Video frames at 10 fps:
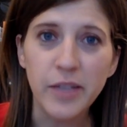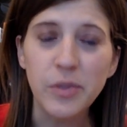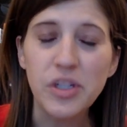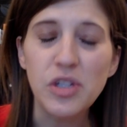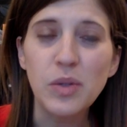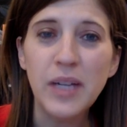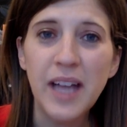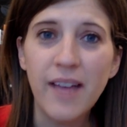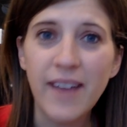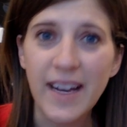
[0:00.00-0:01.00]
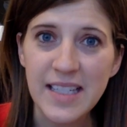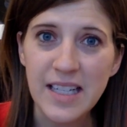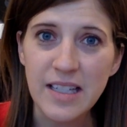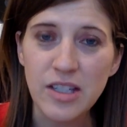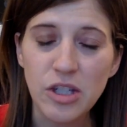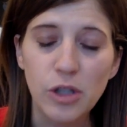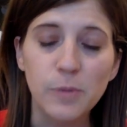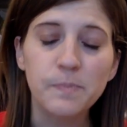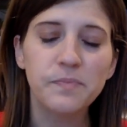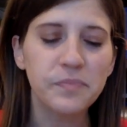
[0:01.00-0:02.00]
which you can have access to.